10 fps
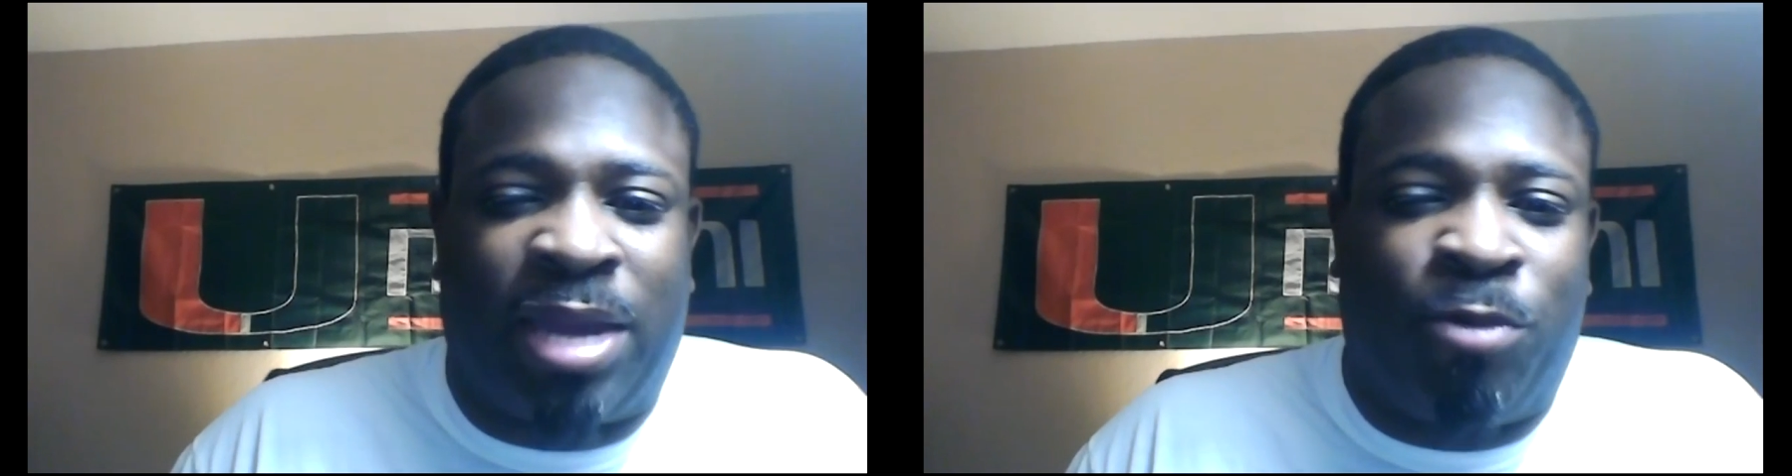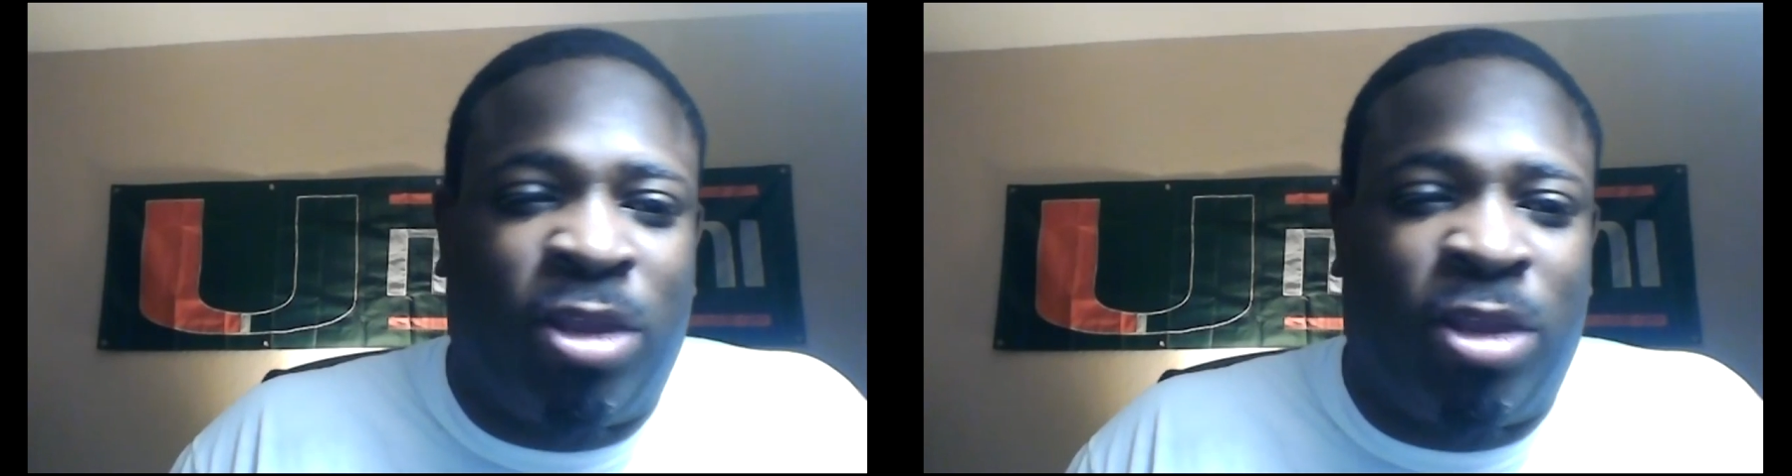
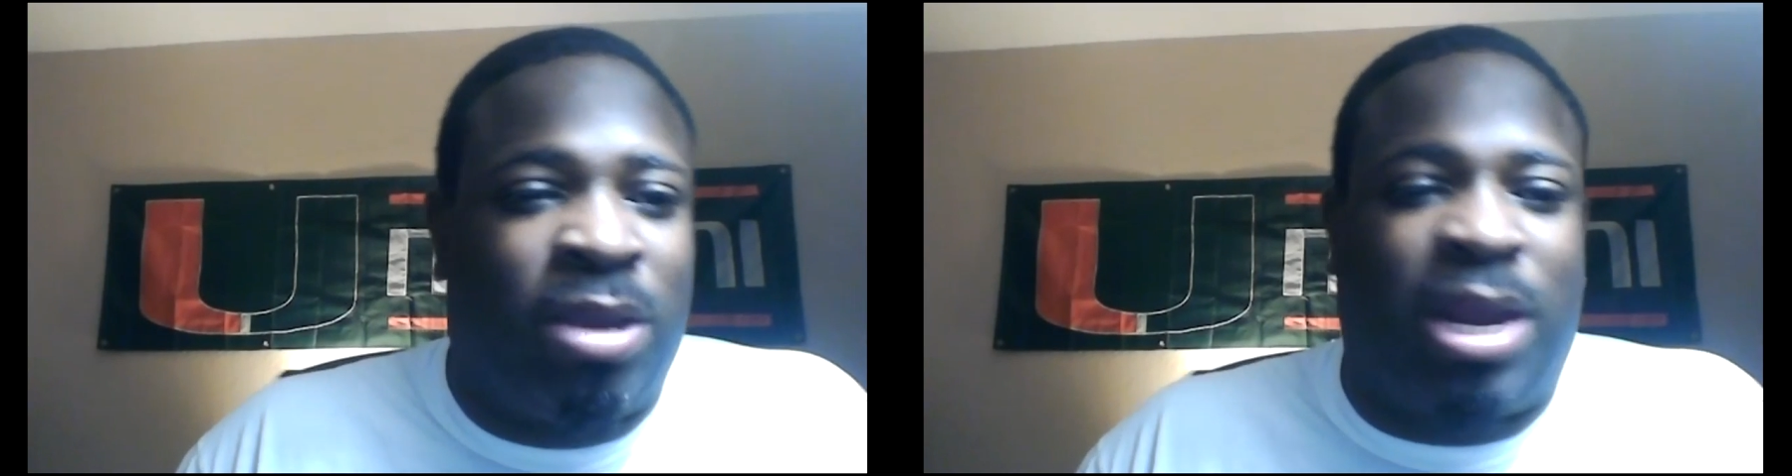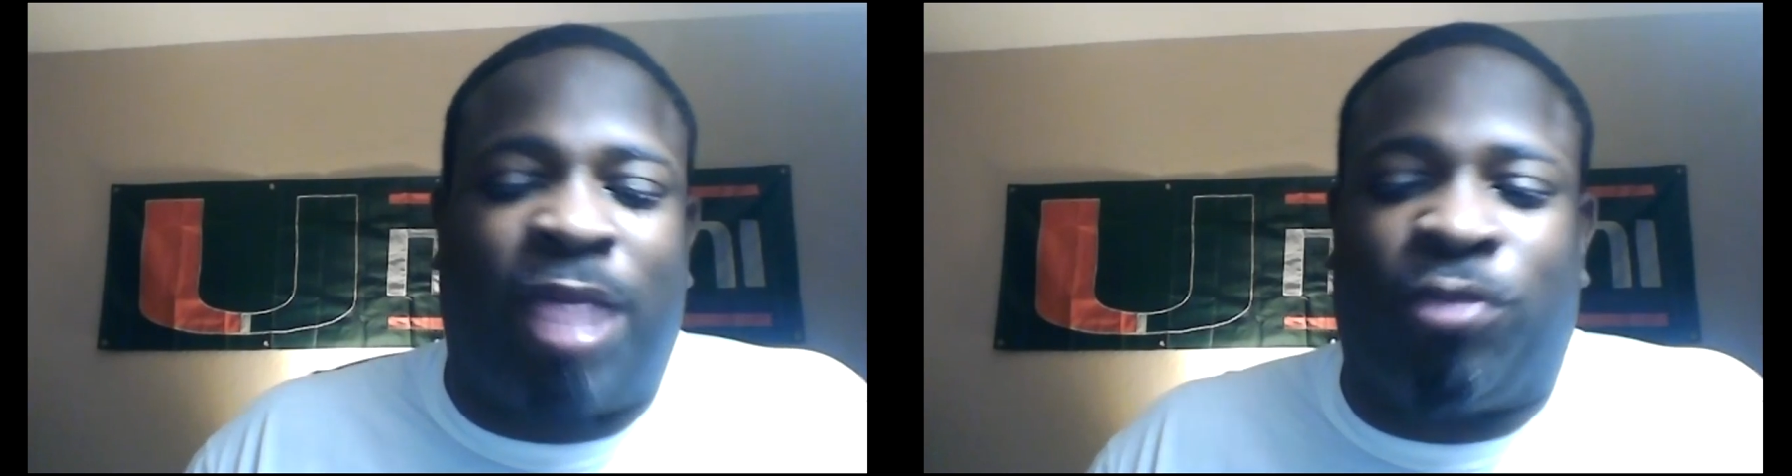And when you
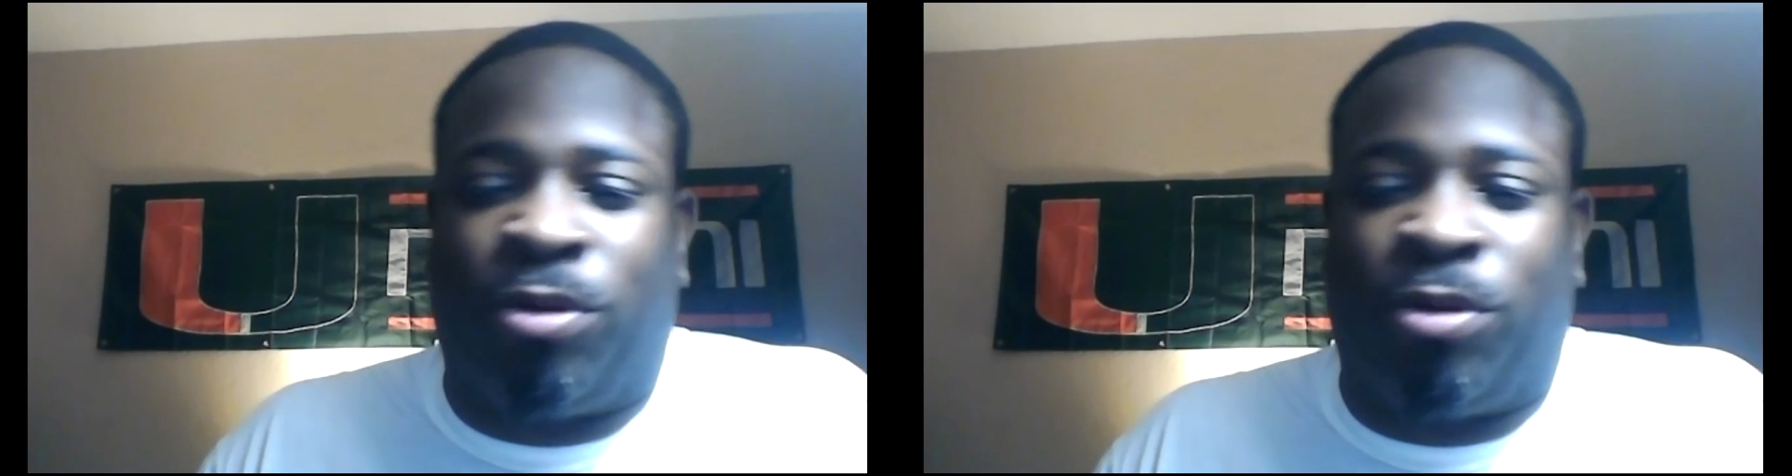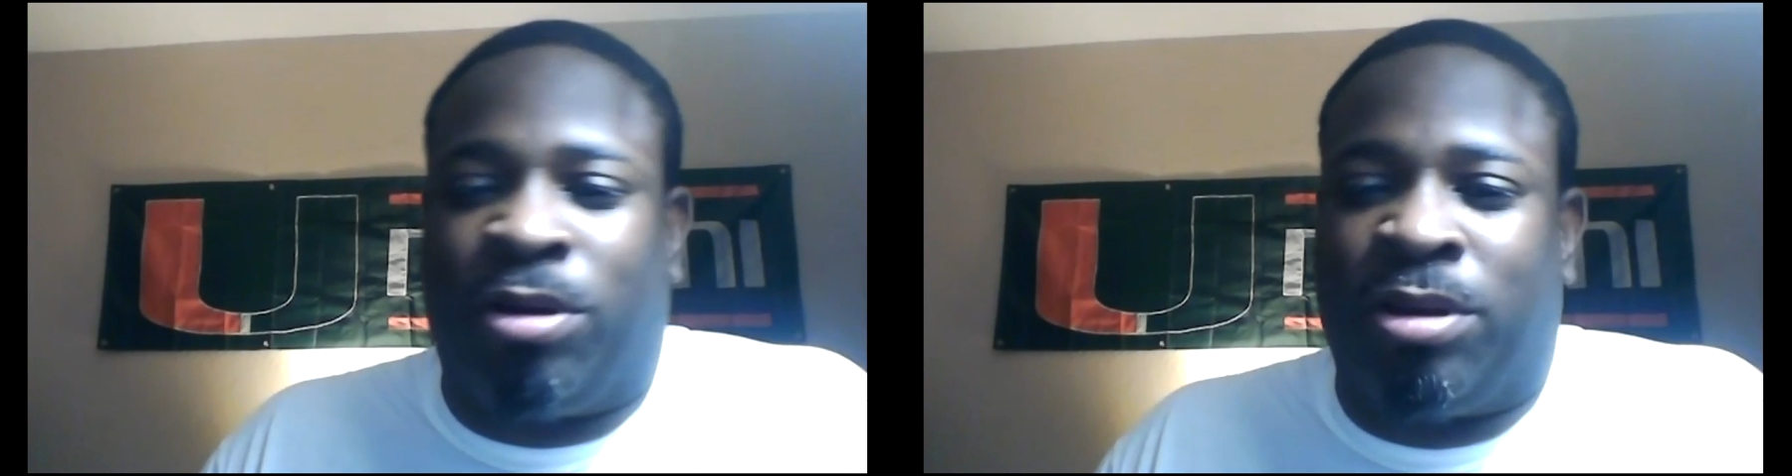get
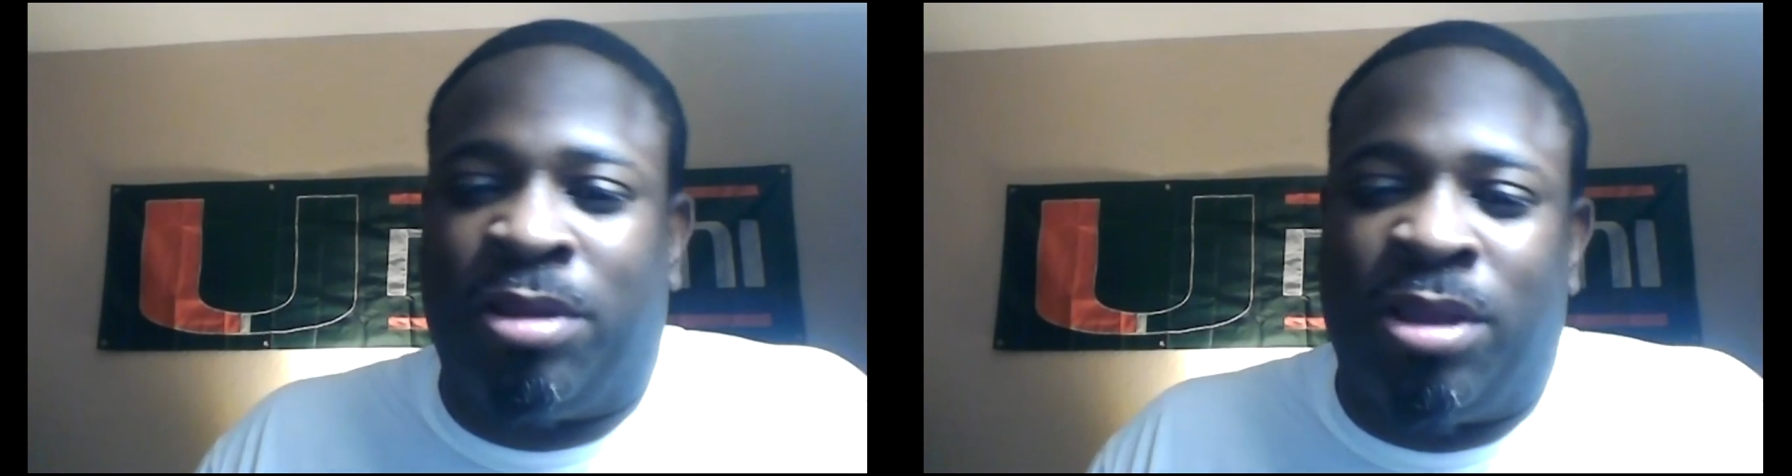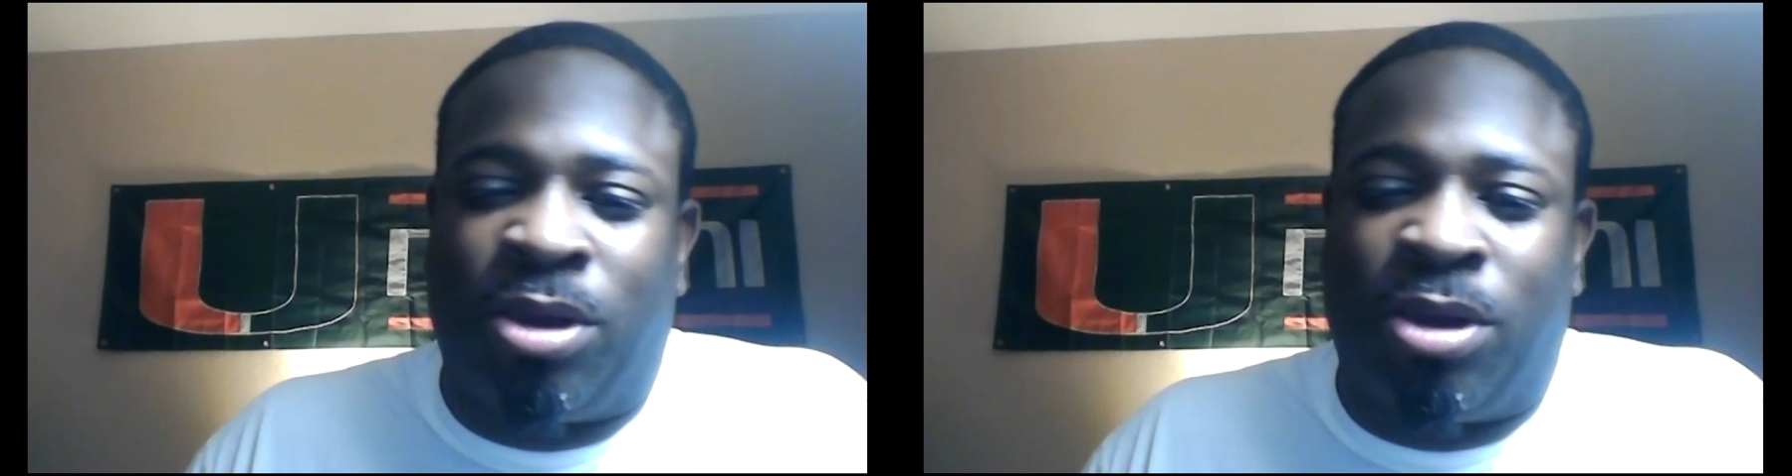after a